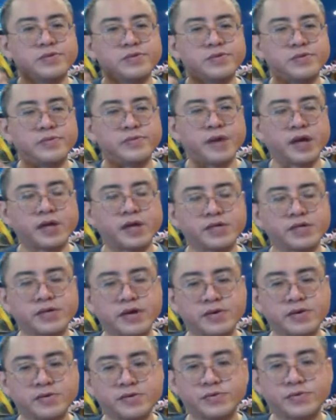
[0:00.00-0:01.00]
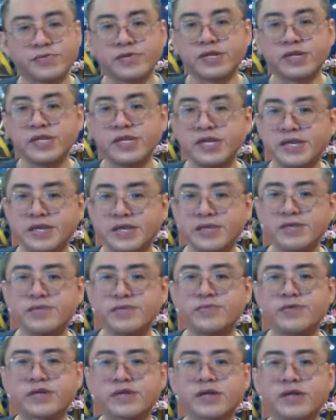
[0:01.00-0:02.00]
remind ourselves to release,
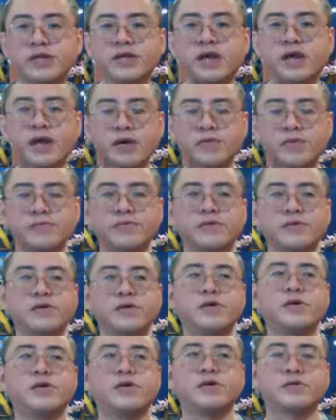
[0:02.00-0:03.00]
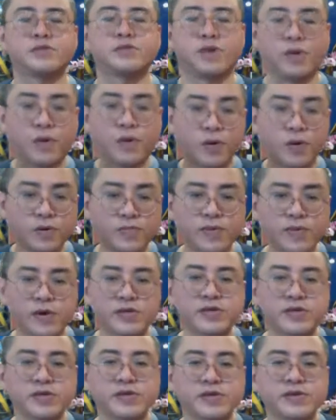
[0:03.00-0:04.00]
we can help the whole
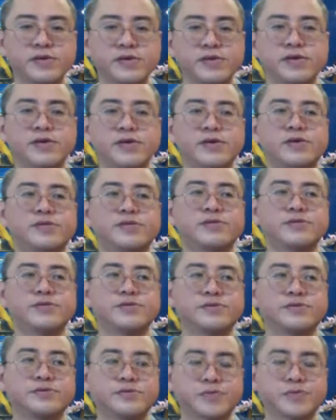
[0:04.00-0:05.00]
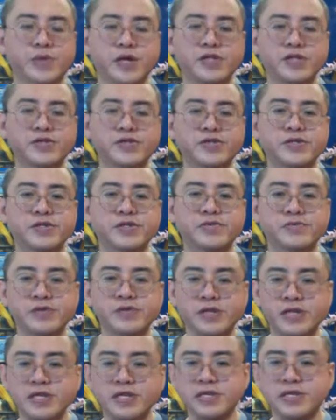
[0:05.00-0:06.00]
body to gradually
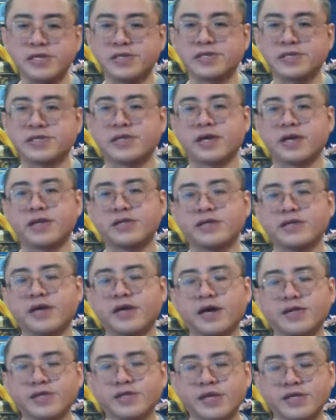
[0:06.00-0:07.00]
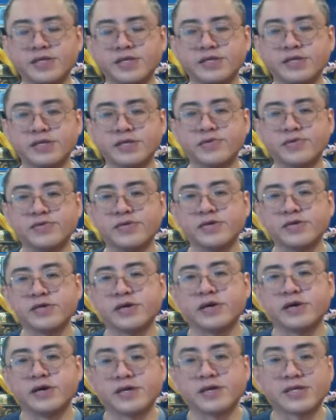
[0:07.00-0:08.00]
release any unnecessary
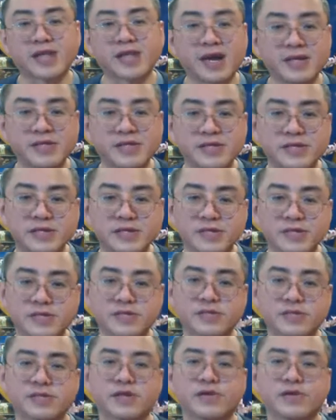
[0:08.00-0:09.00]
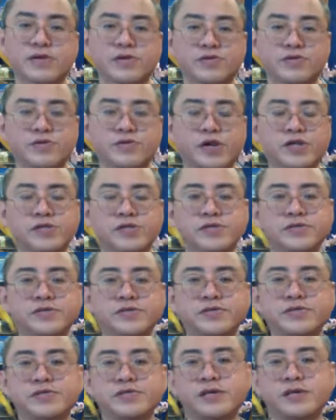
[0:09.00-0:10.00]
tightenings and
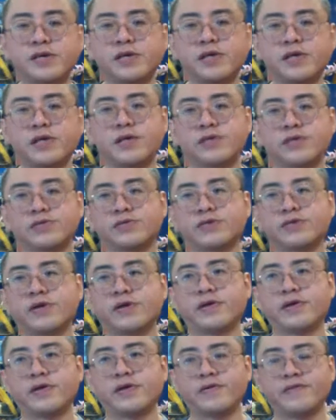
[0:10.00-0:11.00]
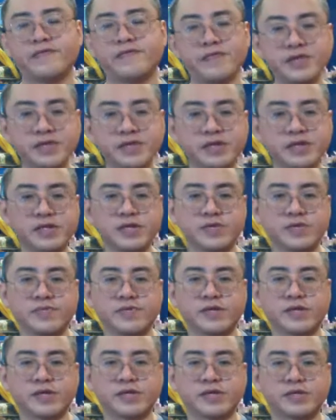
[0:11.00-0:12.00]
contractions, so that physically we
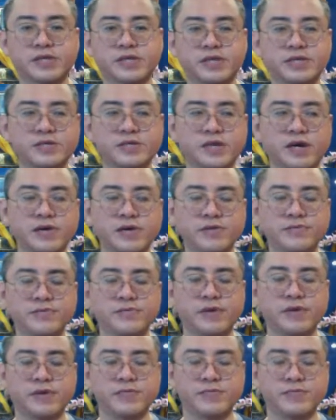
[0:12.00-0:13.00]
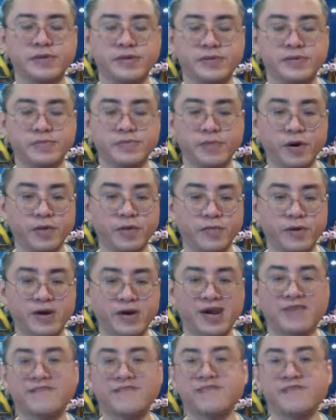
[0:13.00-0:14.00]
can settle down and be more and more
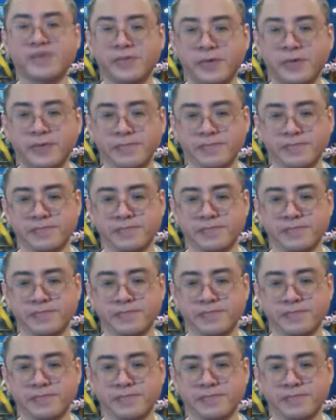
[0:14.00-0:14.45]
comfortable